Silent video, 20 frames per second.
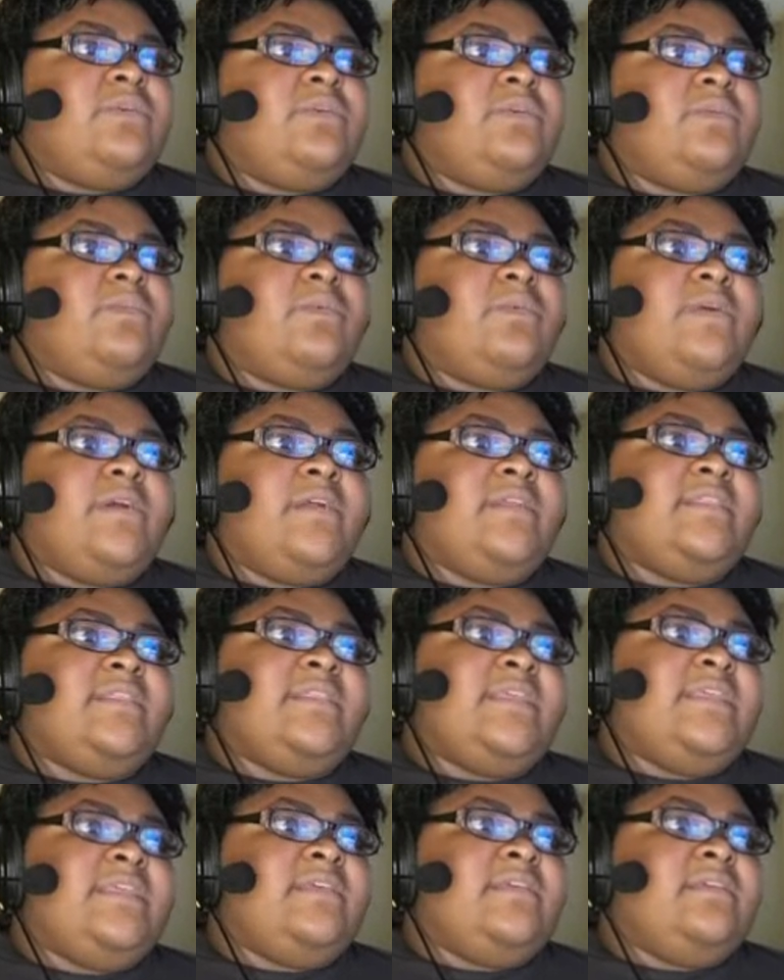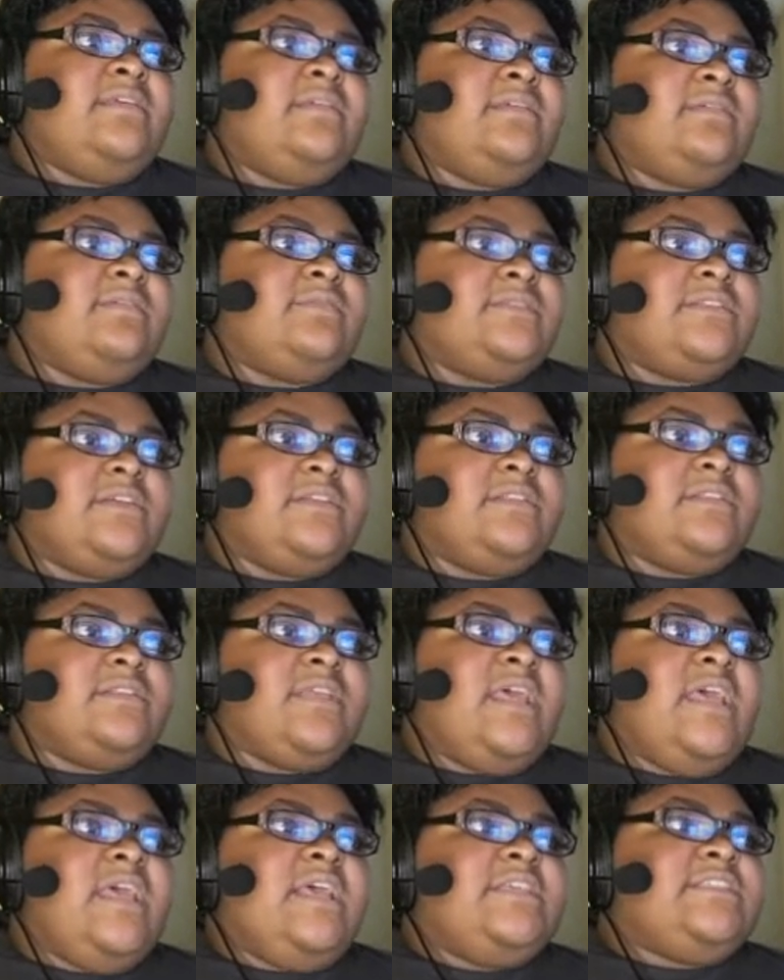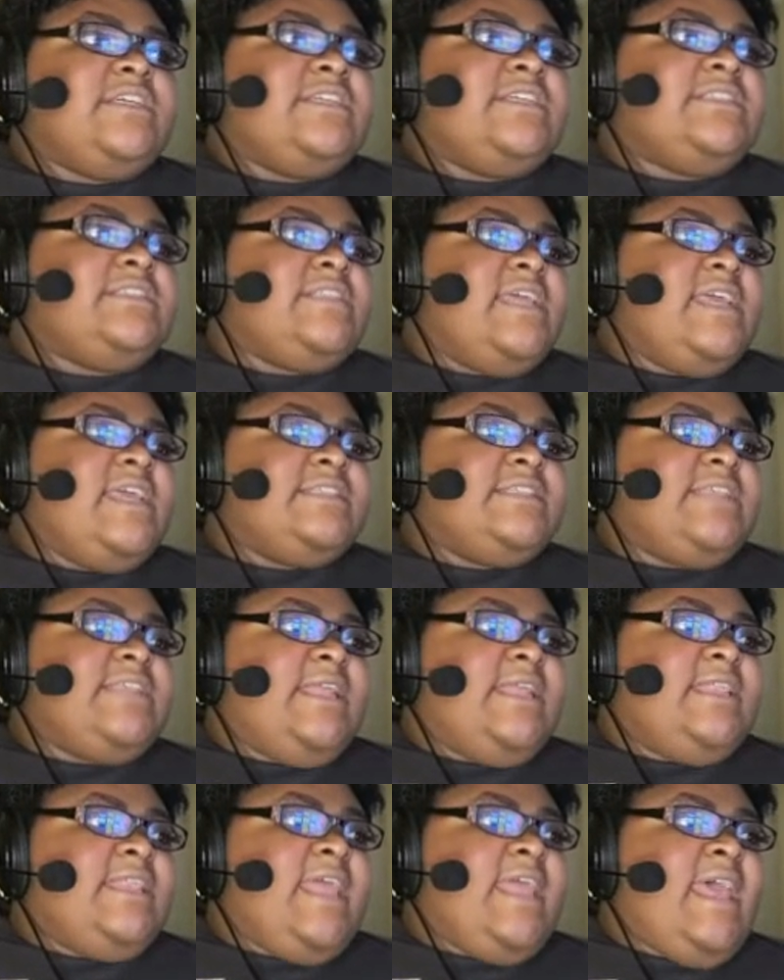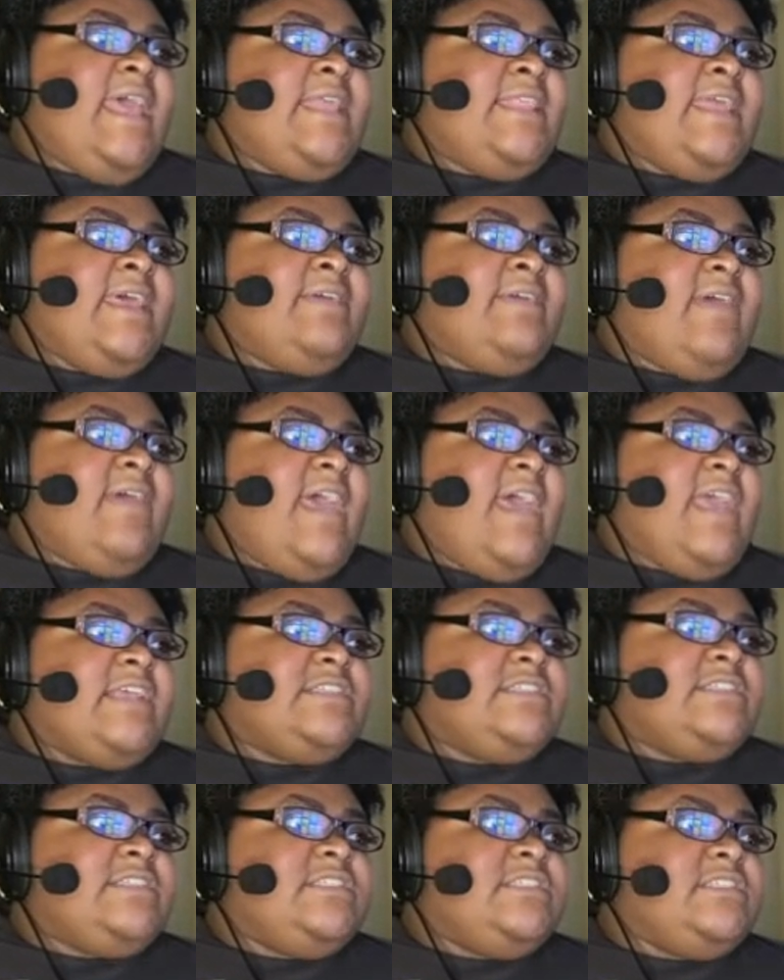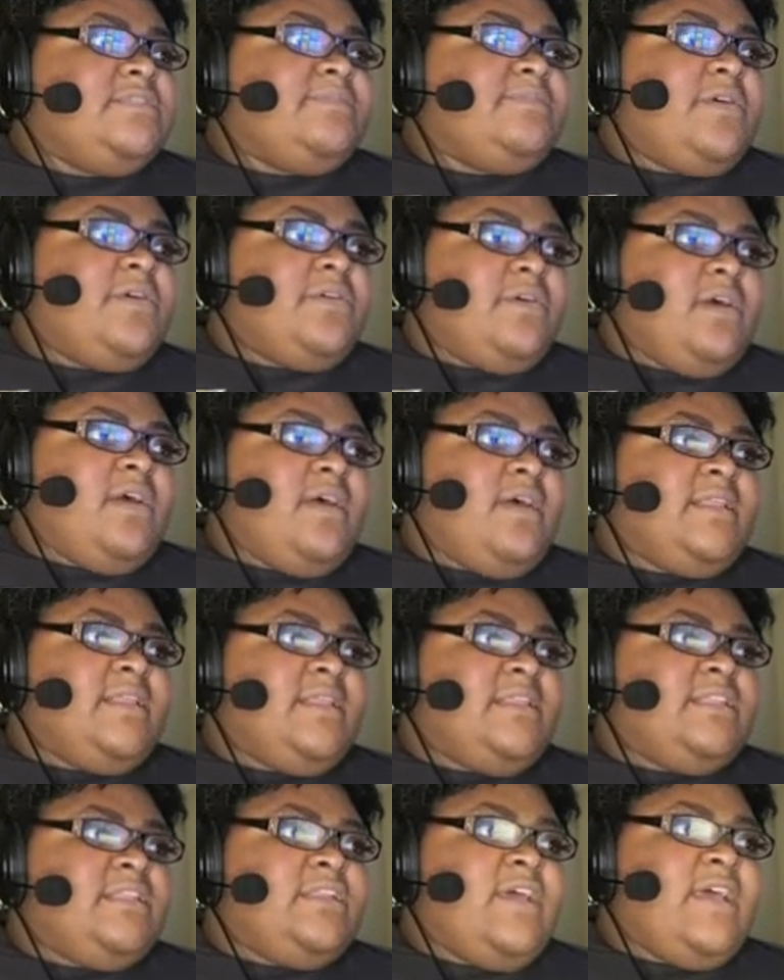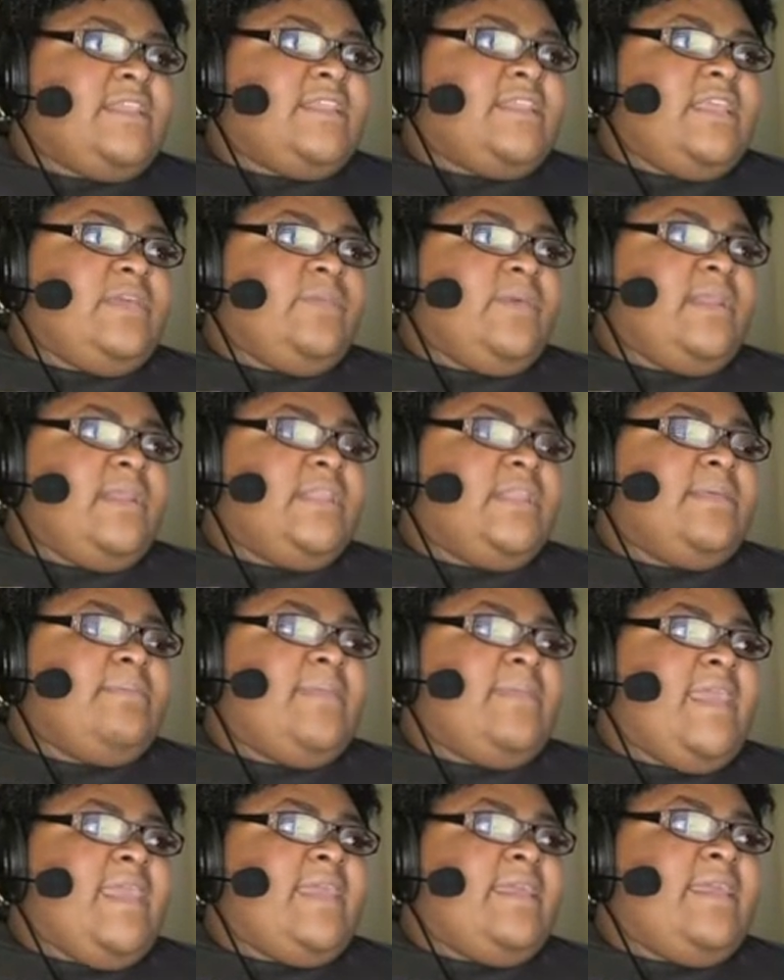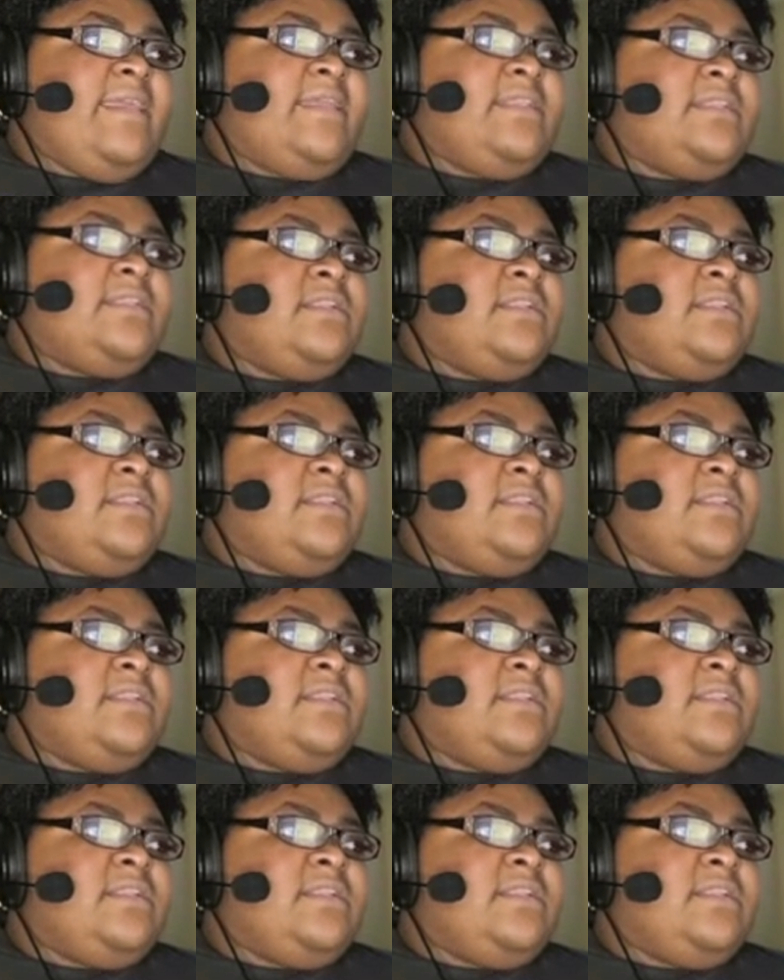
worthy of certain. So it's things like that, and I've actually spoke on. I think one of the main